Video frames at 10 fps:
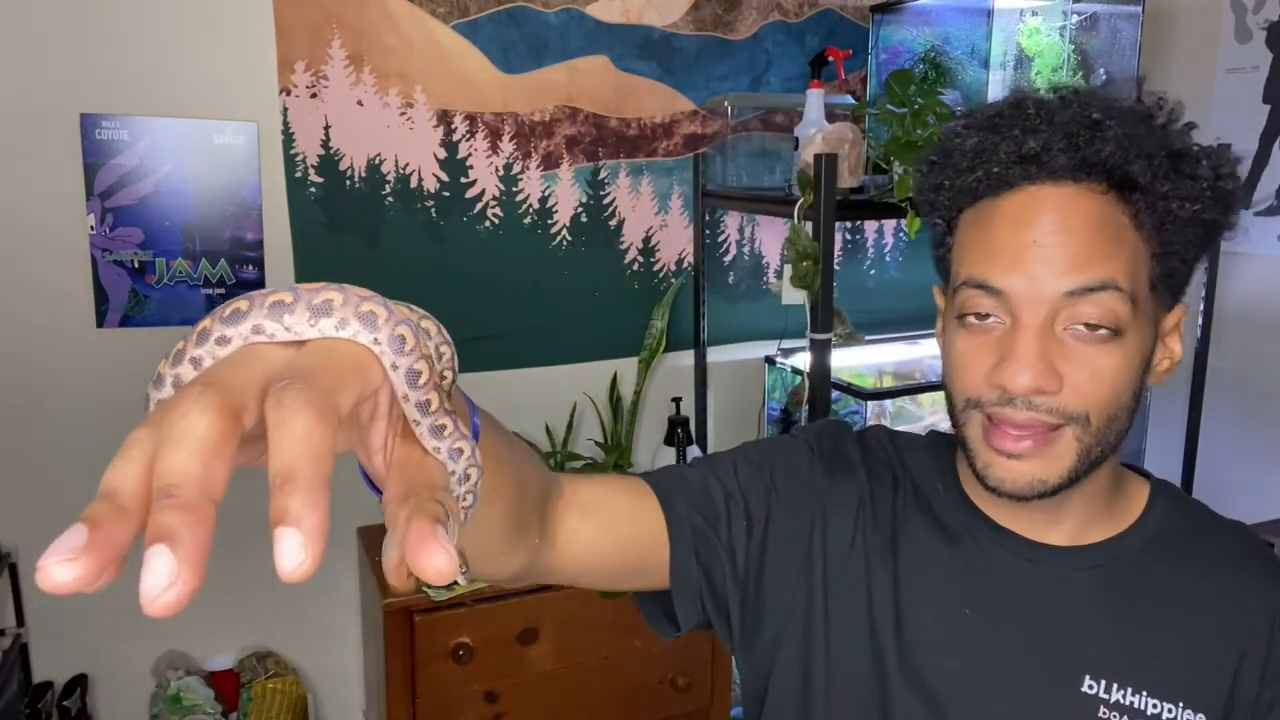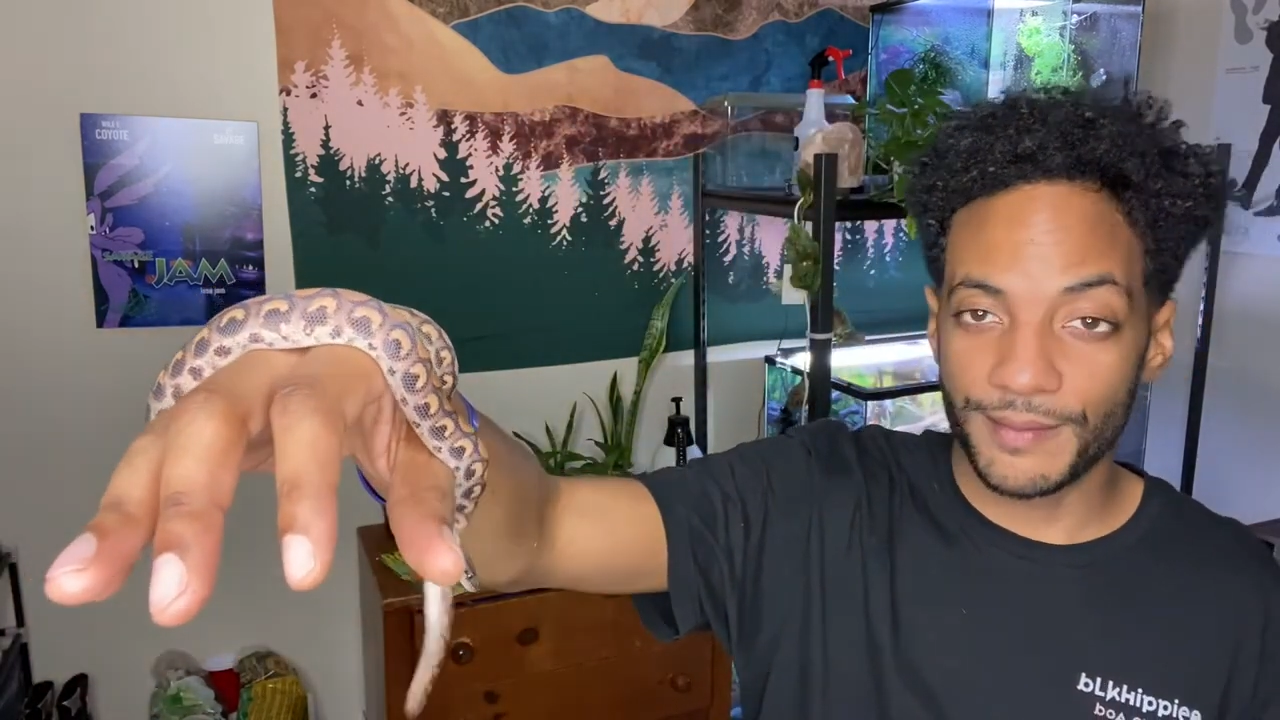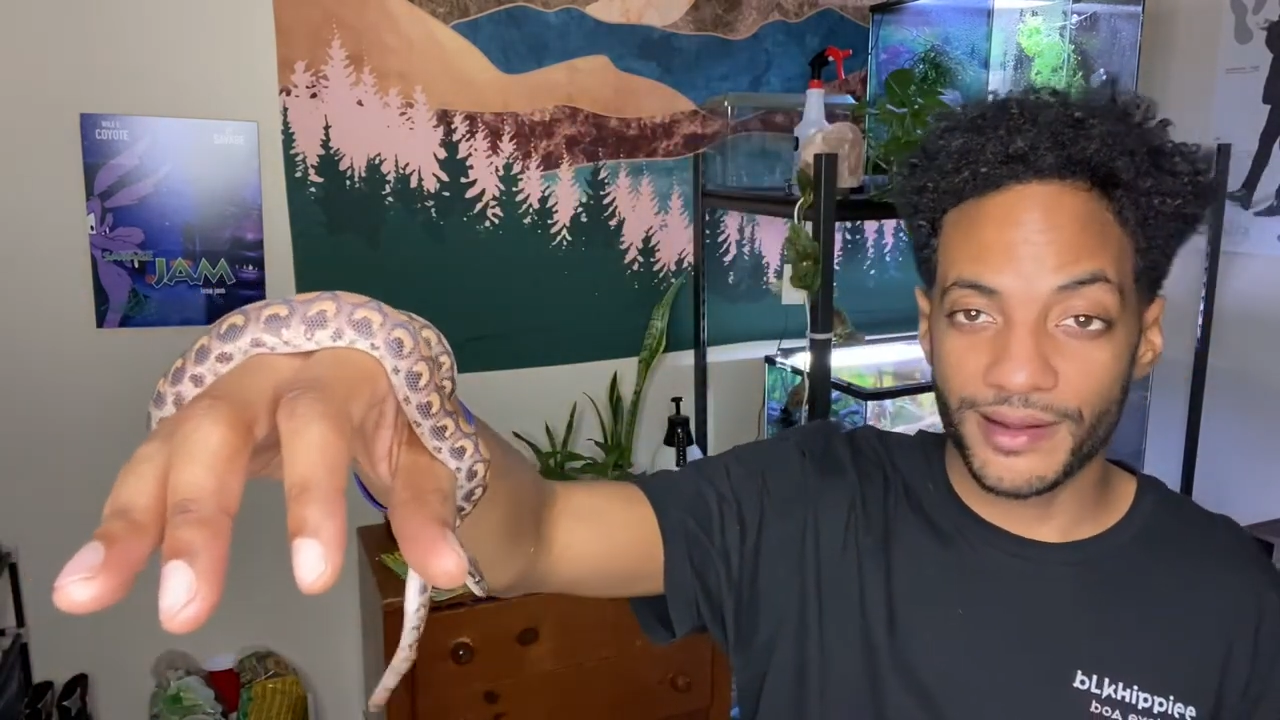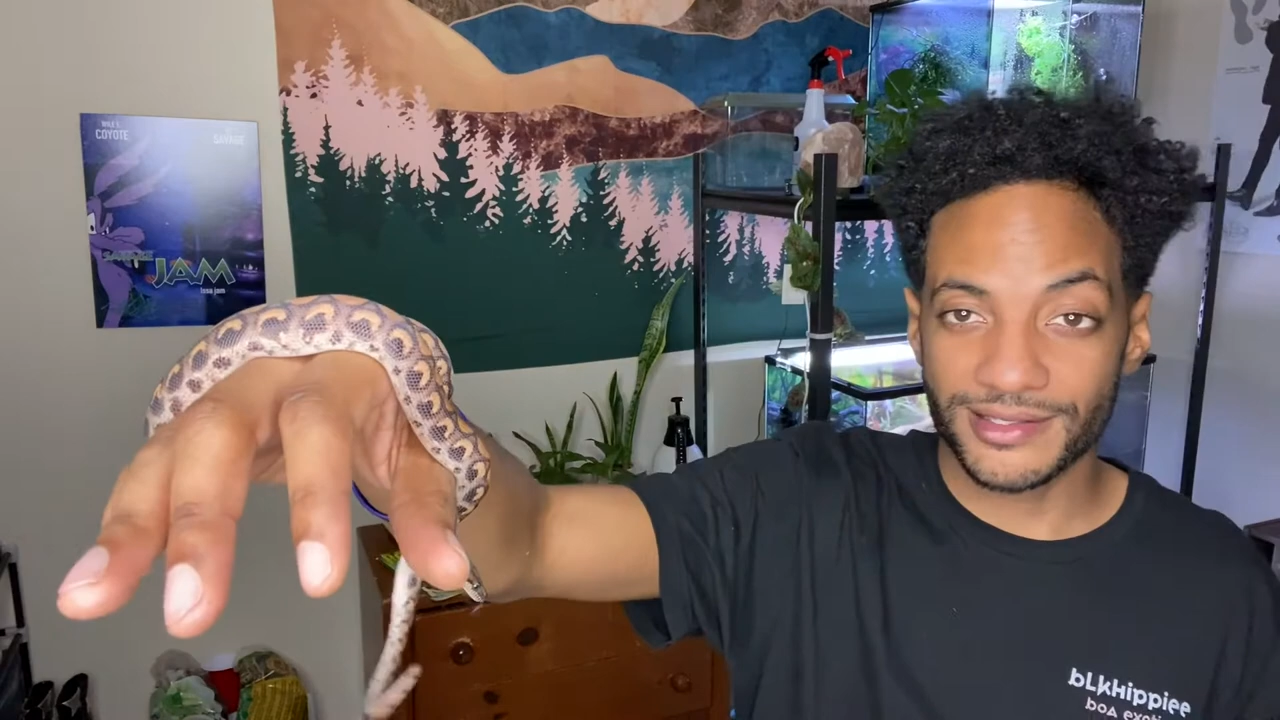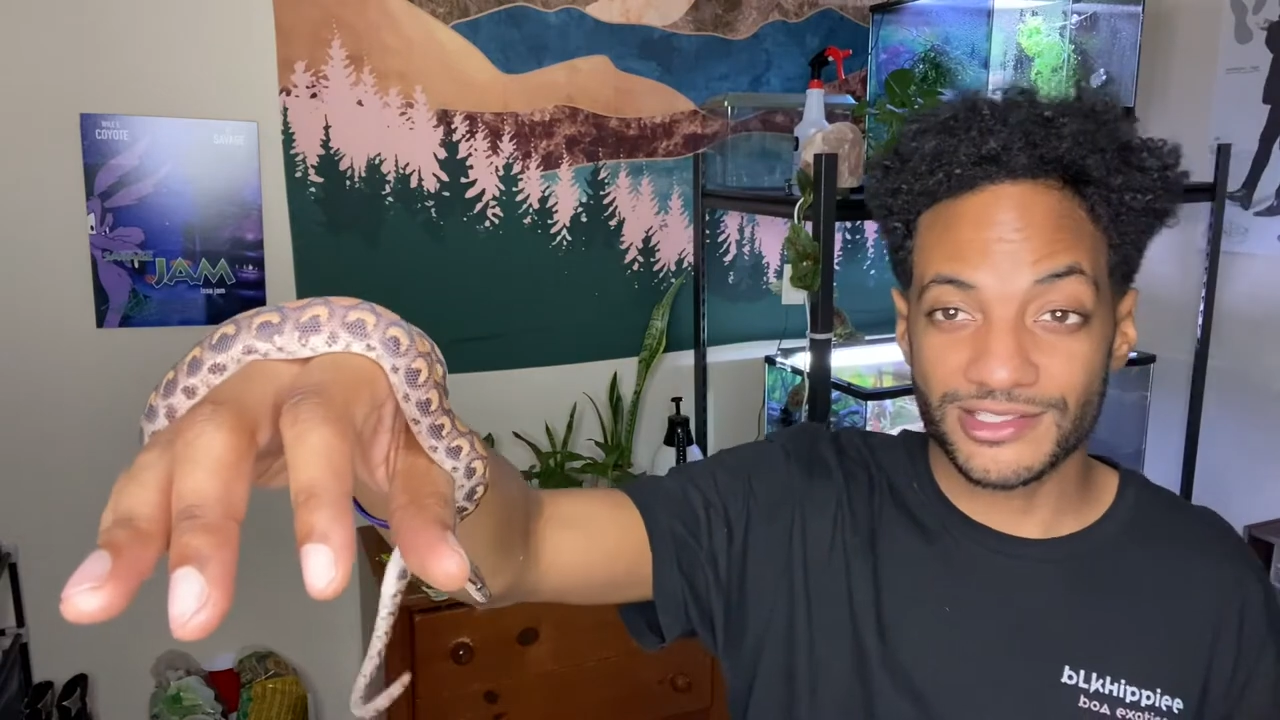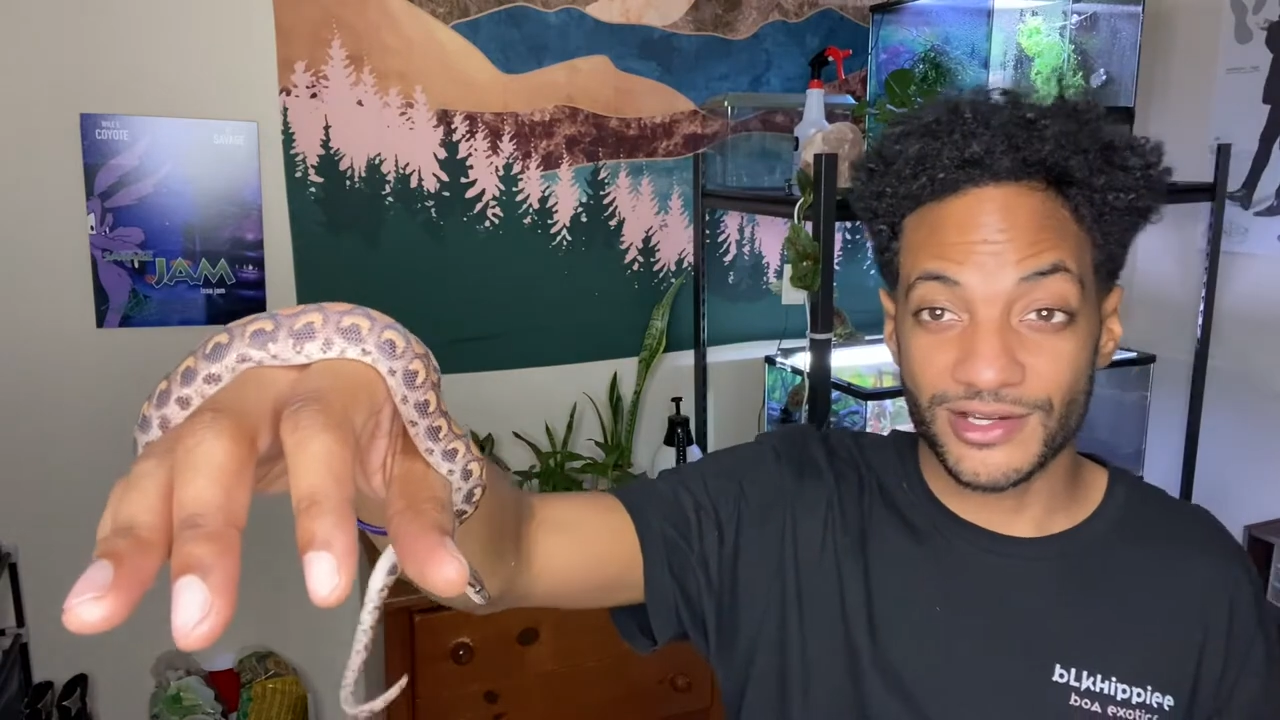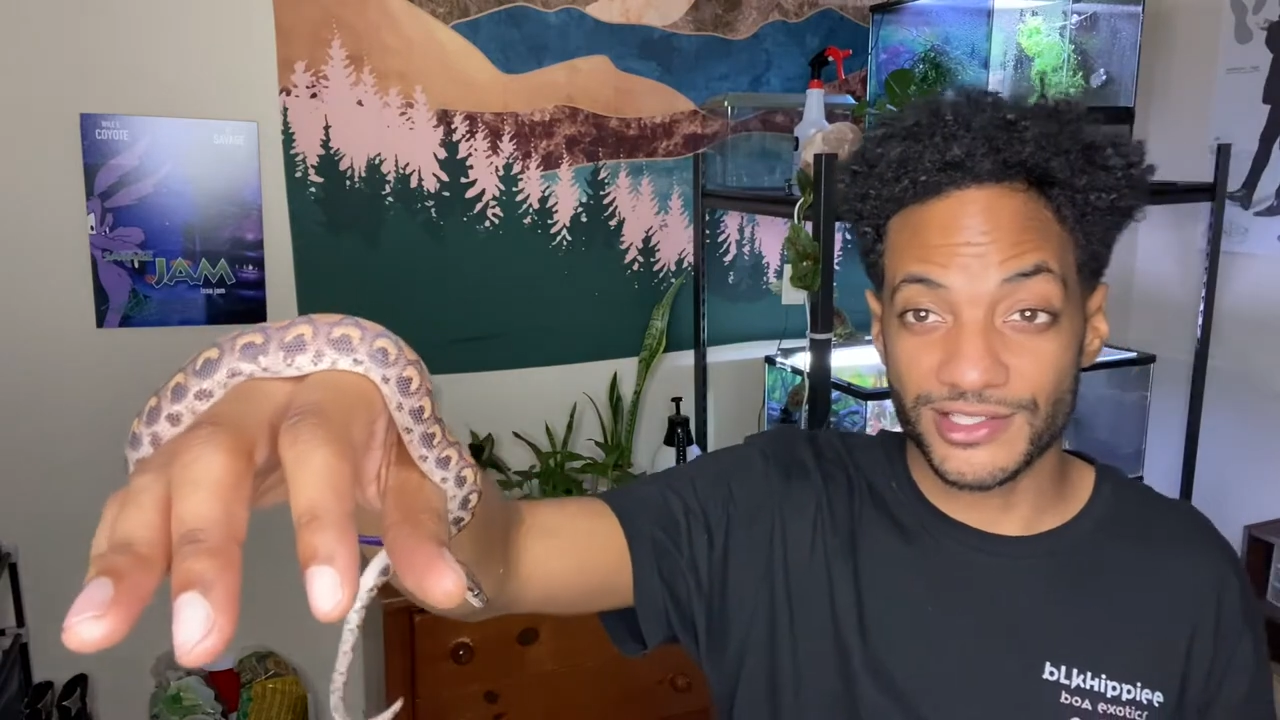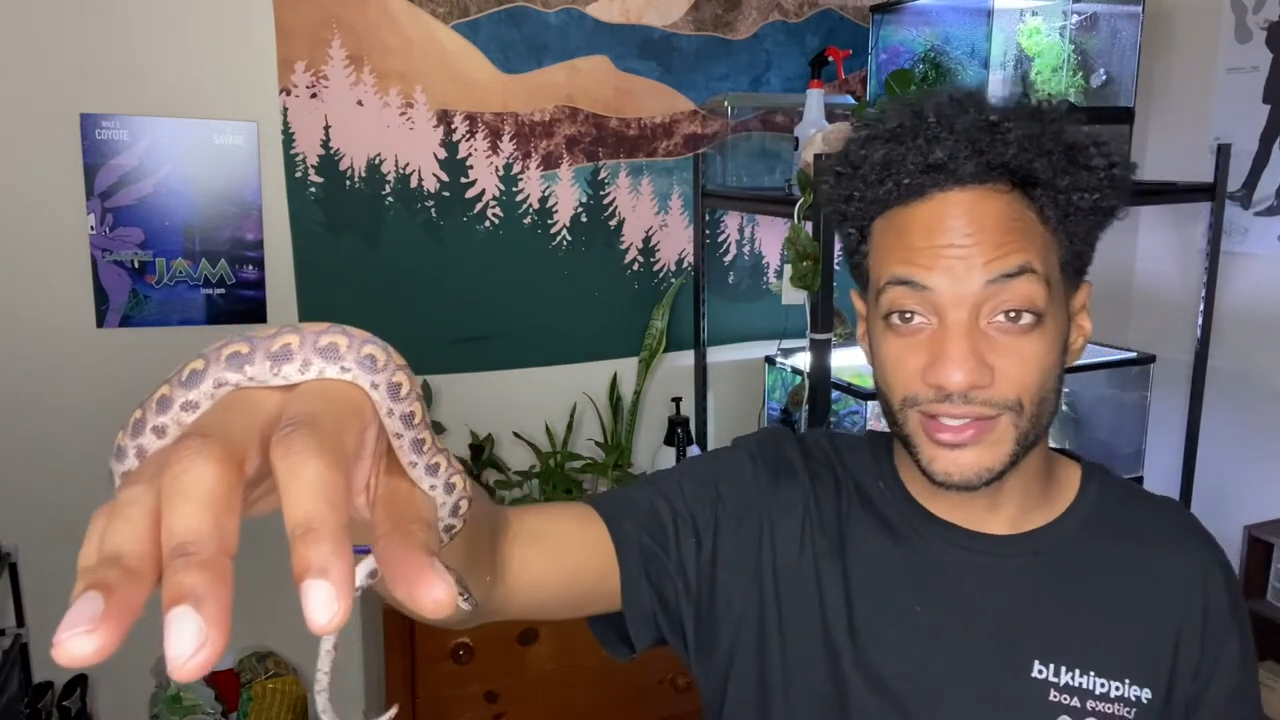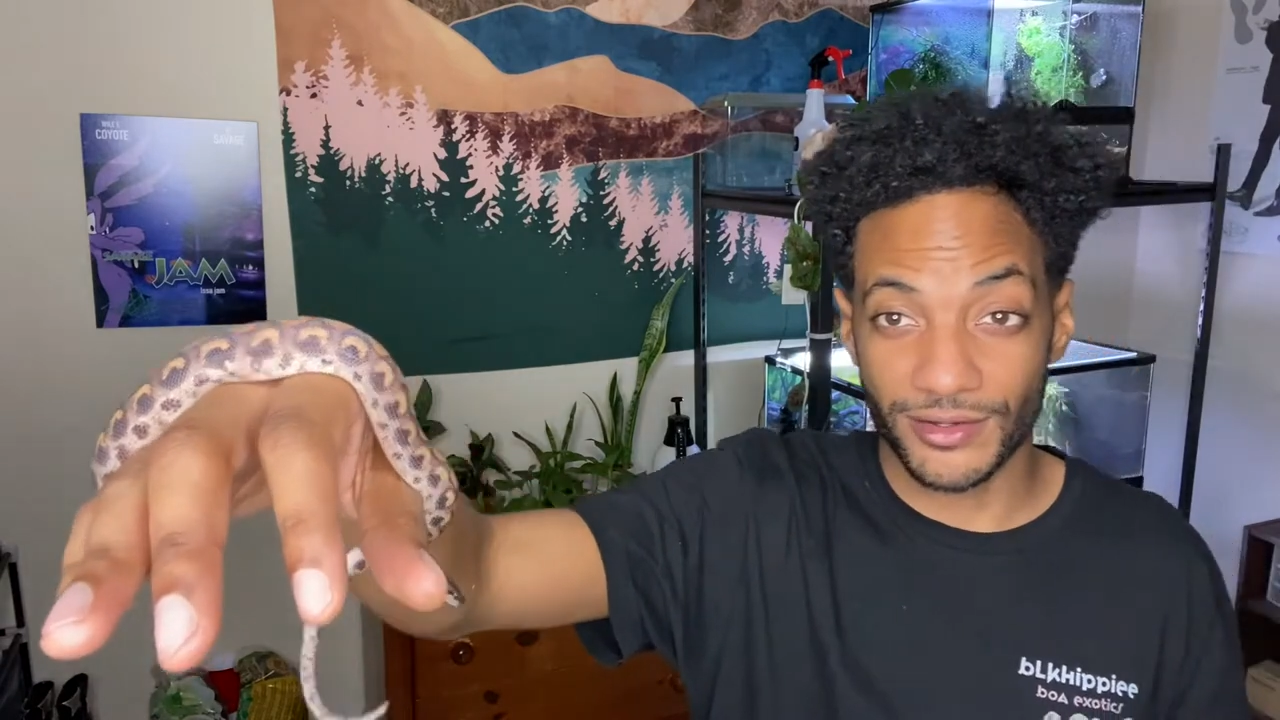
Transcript: I'm not stretching